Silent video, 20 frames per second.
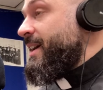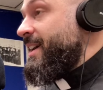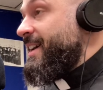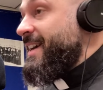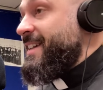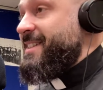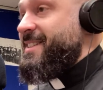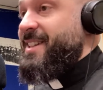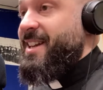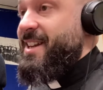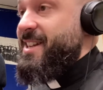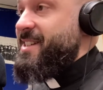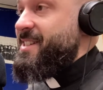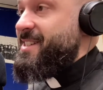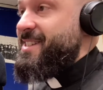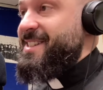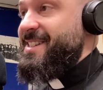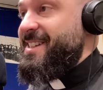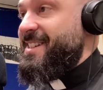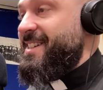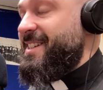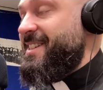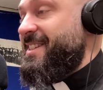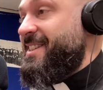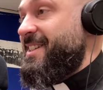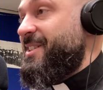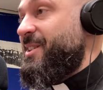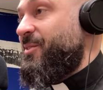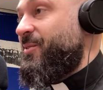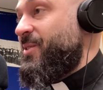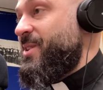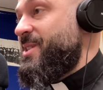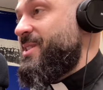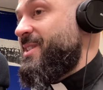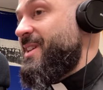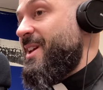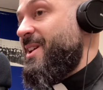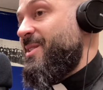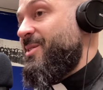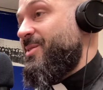And today's the feast
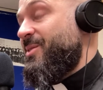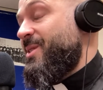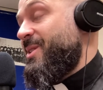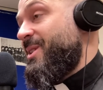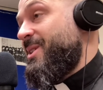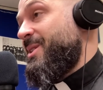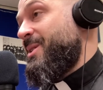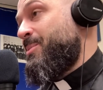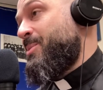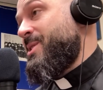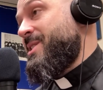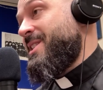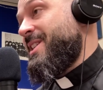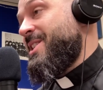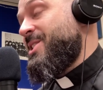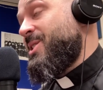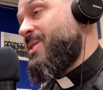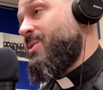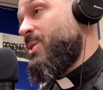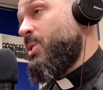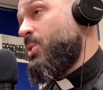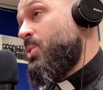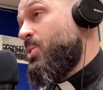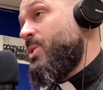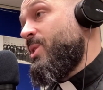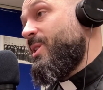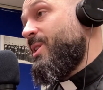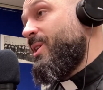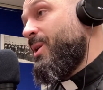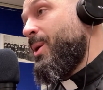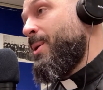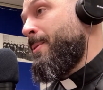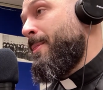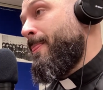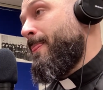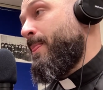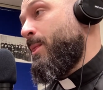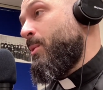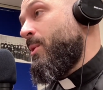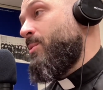day of the presentation of the Lord, no?
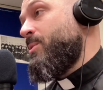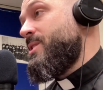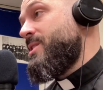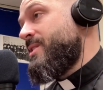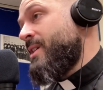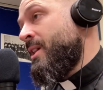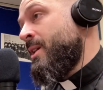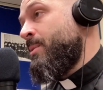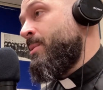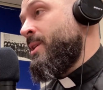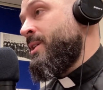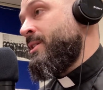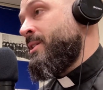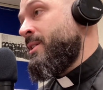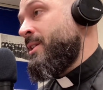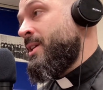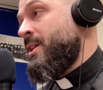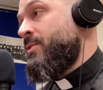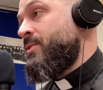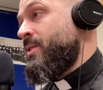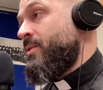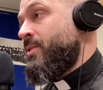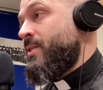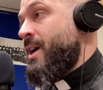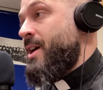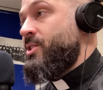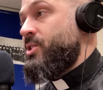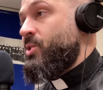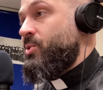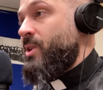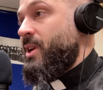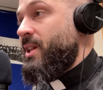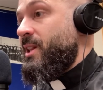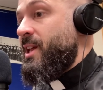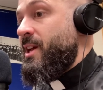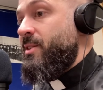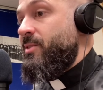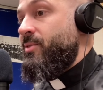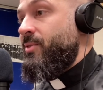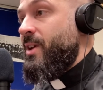When we celebrate the gift of consecrated
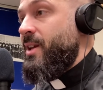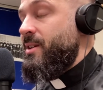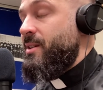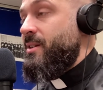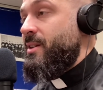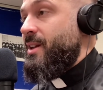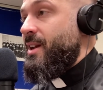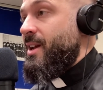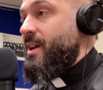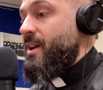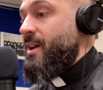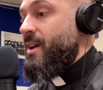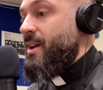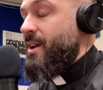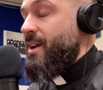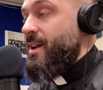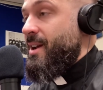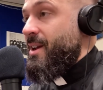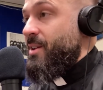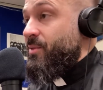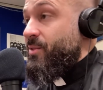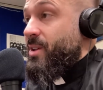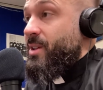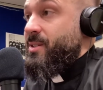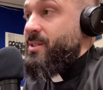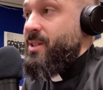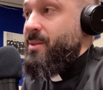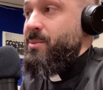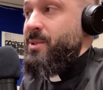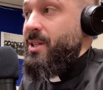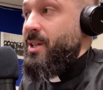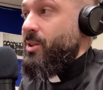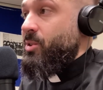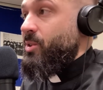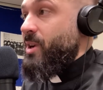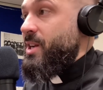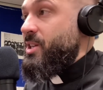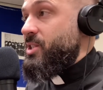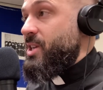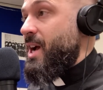life. And Father Tim did a
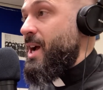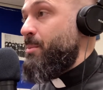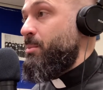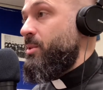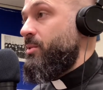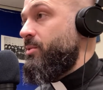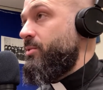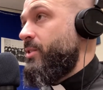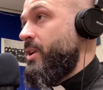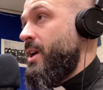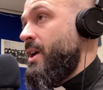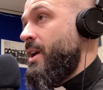great job of